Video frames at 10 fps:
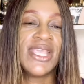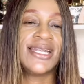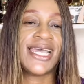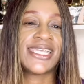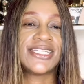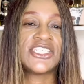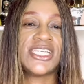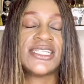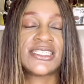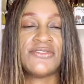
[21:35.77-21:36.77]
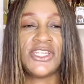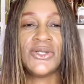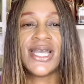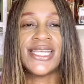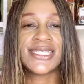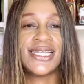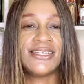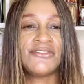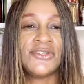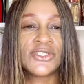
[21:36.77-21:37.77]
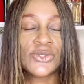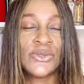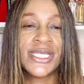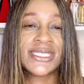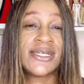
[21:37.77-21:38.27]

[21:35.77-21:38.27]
Like and share this video, guys. I love you as always,